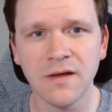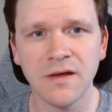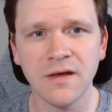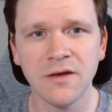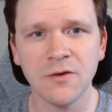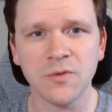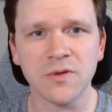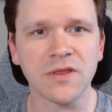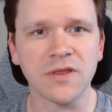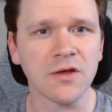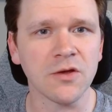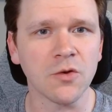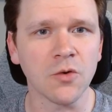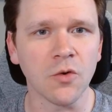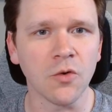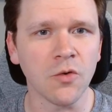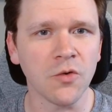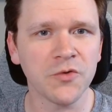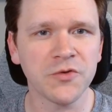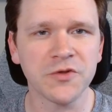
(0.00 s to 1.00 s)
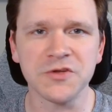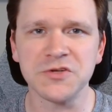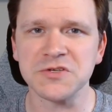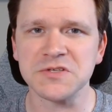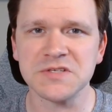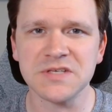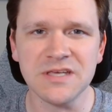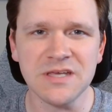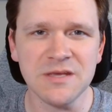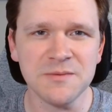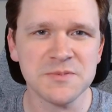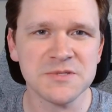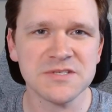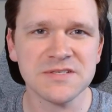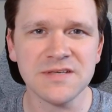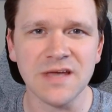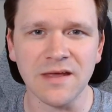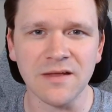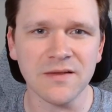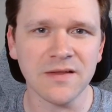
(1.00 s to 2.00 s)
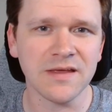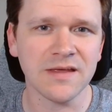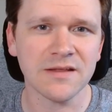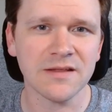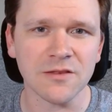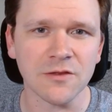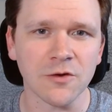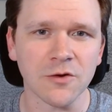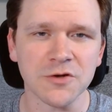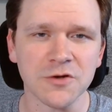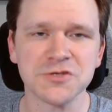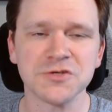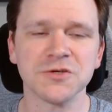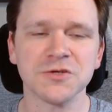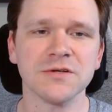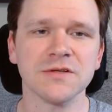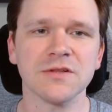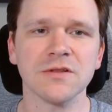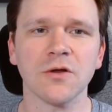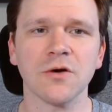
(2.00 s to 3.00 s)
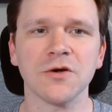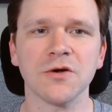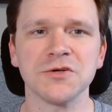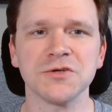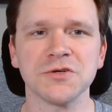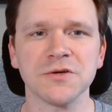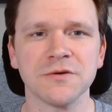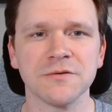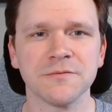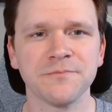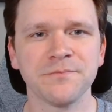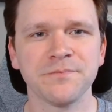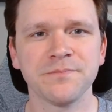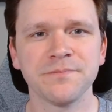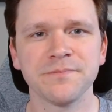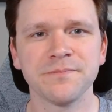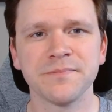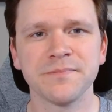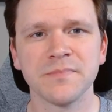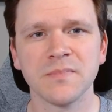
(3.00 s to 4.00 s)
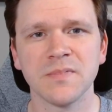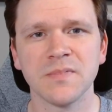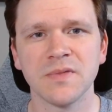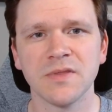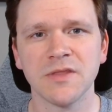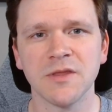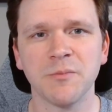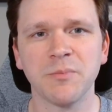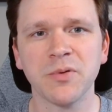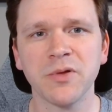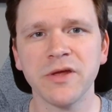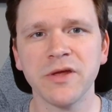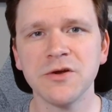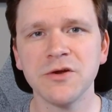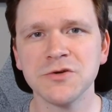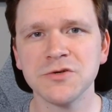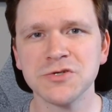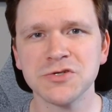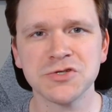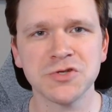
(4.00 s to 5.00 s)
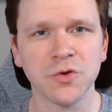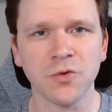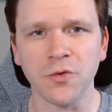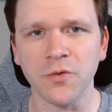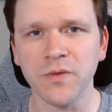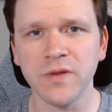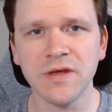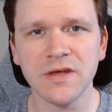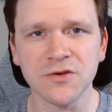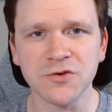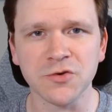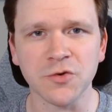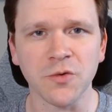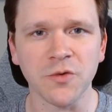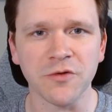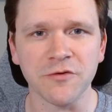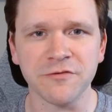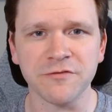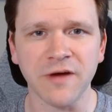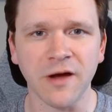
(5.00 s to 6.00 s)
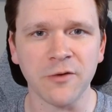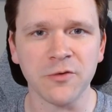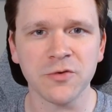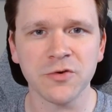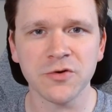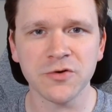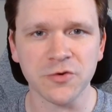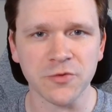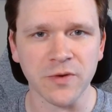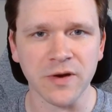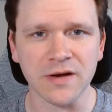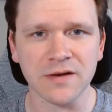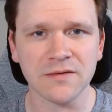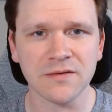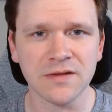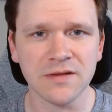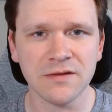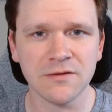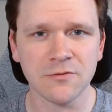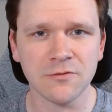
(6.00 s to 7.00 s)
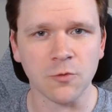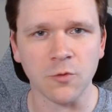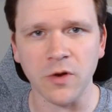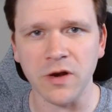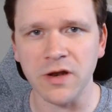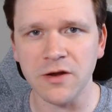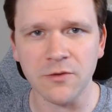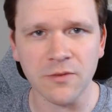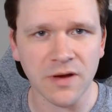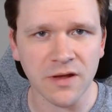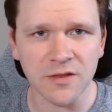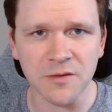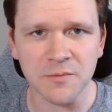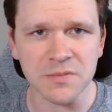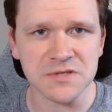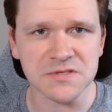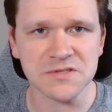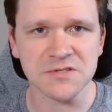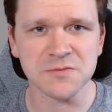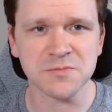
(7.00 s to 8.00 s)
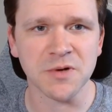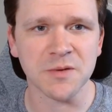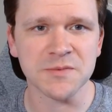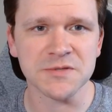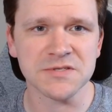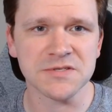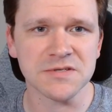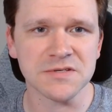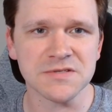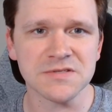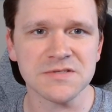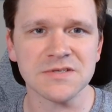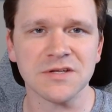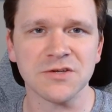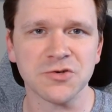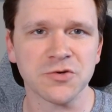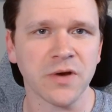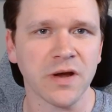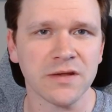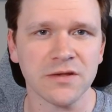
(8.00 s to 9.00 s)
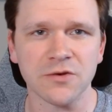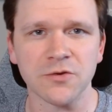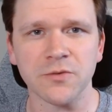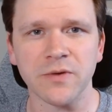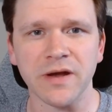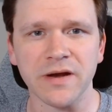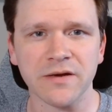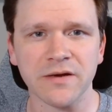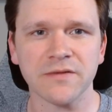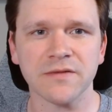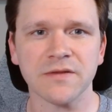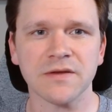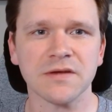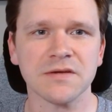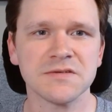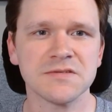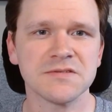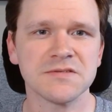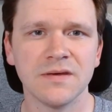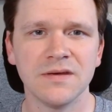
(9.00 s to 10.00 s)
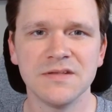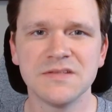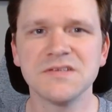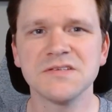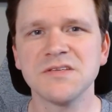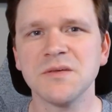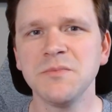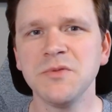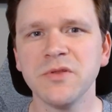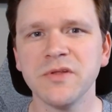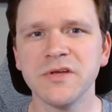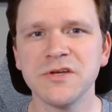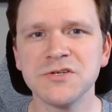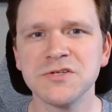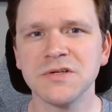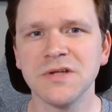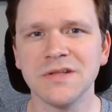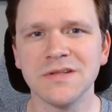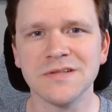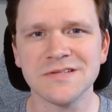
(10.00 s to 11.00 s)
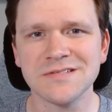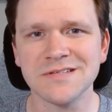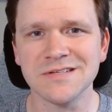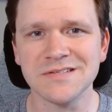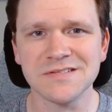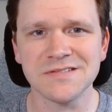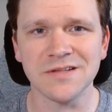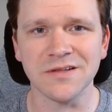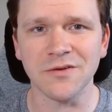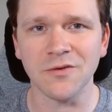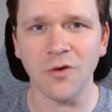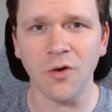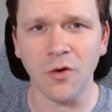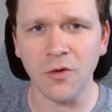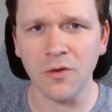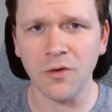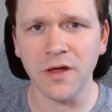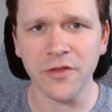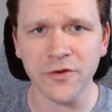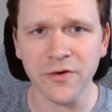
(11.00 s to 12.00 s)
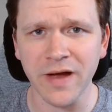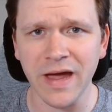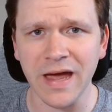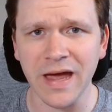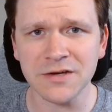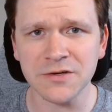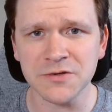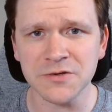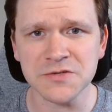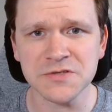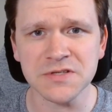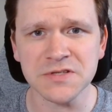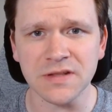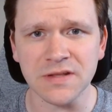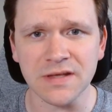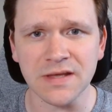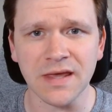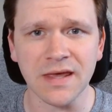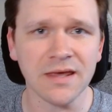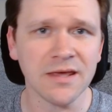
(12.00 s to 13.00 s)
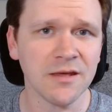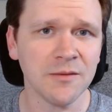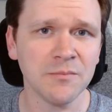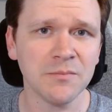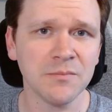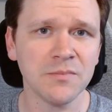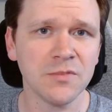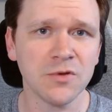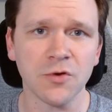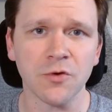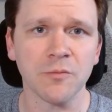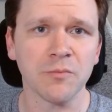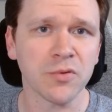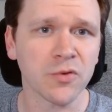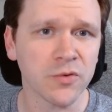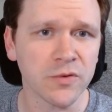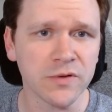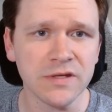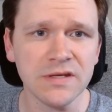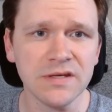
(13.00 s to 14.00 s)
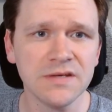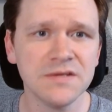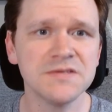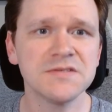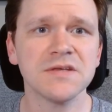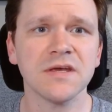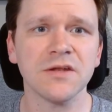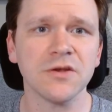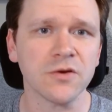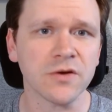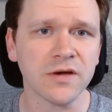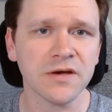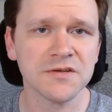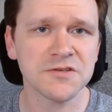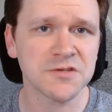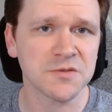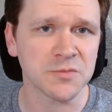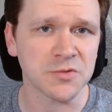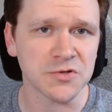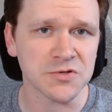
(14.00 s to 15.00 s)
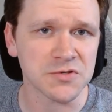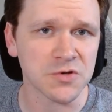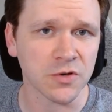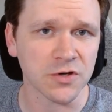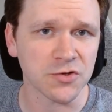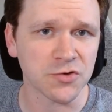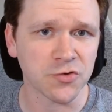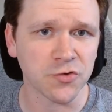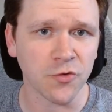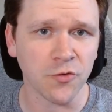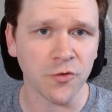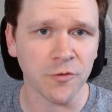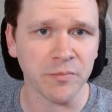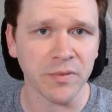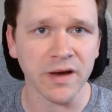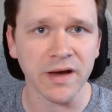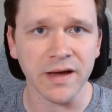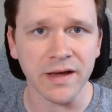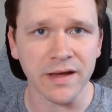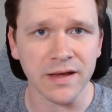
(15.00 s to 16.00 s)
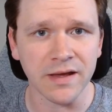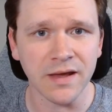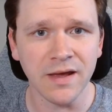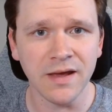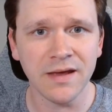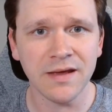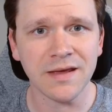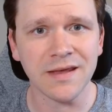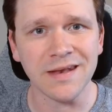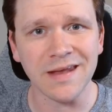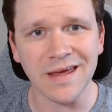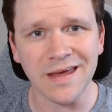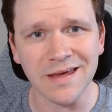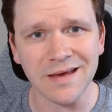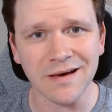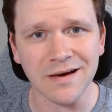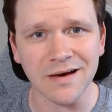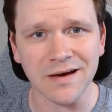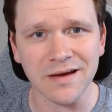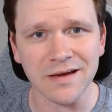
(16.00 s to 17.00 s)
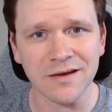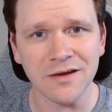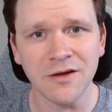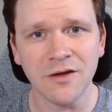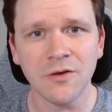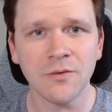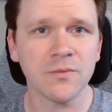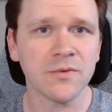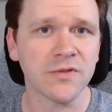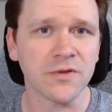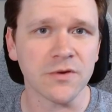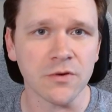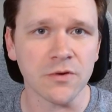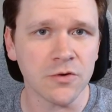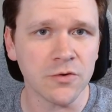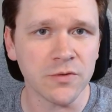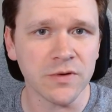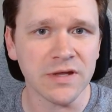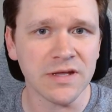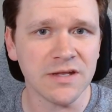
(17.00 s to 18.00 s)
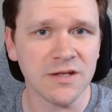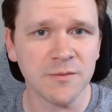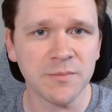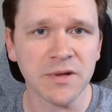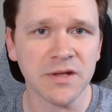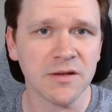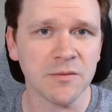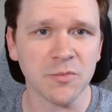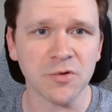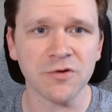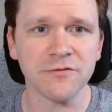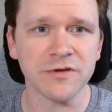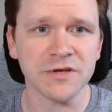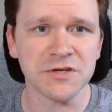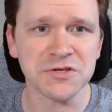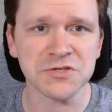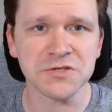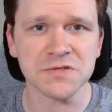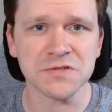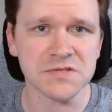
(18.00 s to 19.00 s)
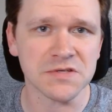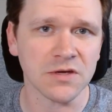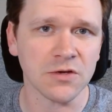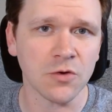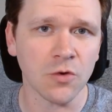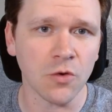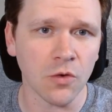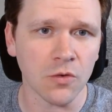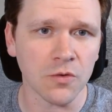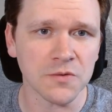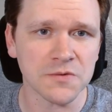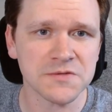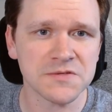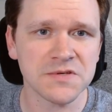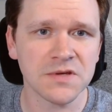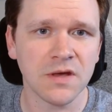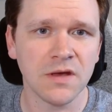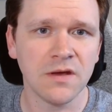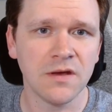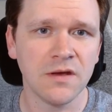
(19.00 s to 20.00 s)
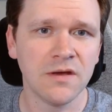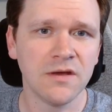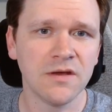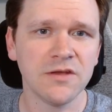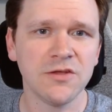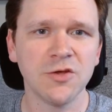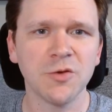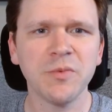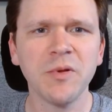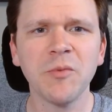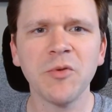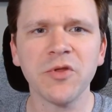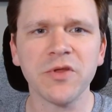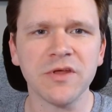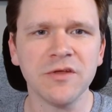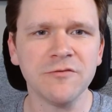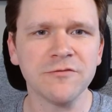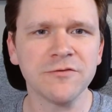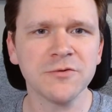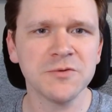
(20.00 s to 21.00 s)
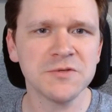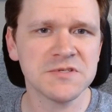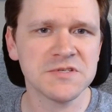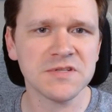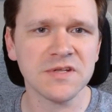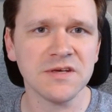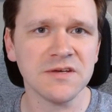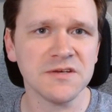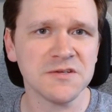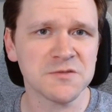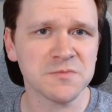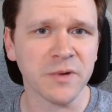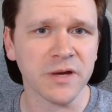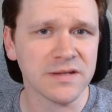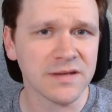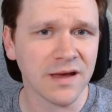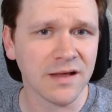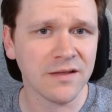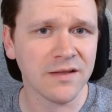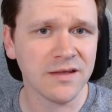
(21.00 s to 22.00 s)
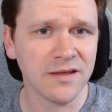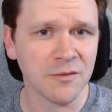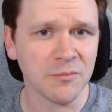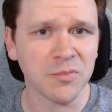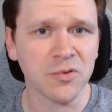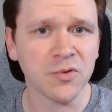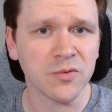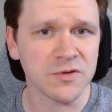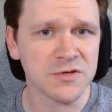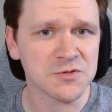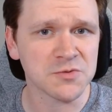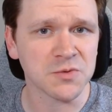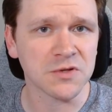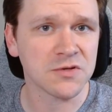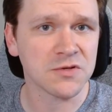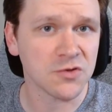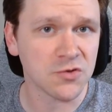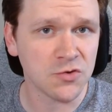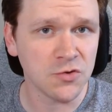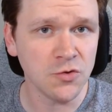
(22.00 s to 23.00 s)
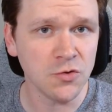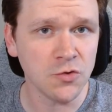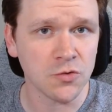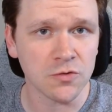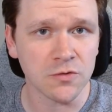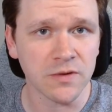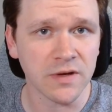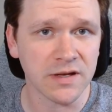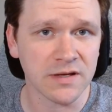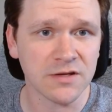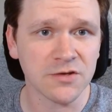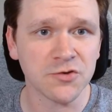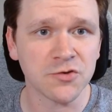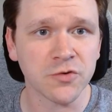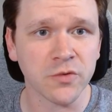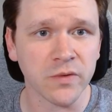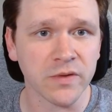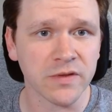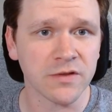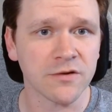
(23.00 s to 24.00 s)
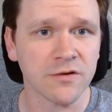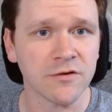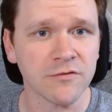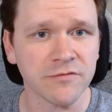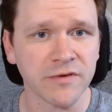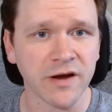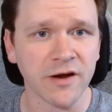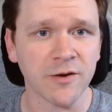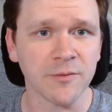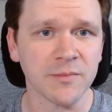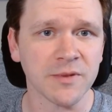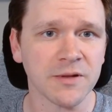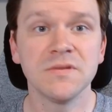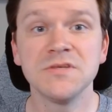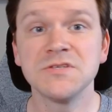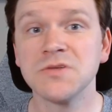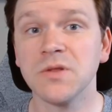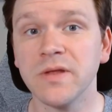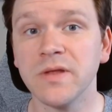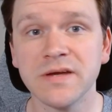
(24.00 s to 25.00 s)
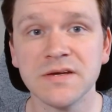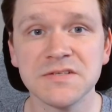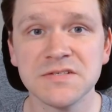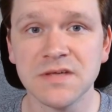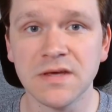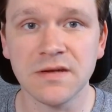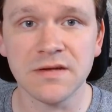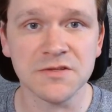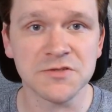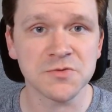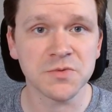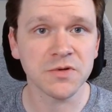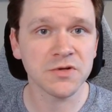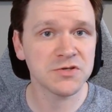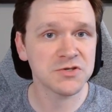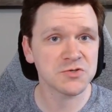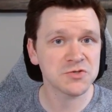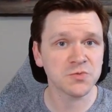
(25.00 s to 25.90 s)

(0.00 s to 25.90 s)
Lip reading: with the goal to just keep scaling it larger and larger. The player should only control the founder directly, running around the business premises and trying to direct things. It's a simulation in the sense that all other actors in the game, your employees, and your customers are controlled by an AI with their own independent motivations and goals. You'll be able to influence things by telling employees what to do and controlling their environment. So like I said, it's really just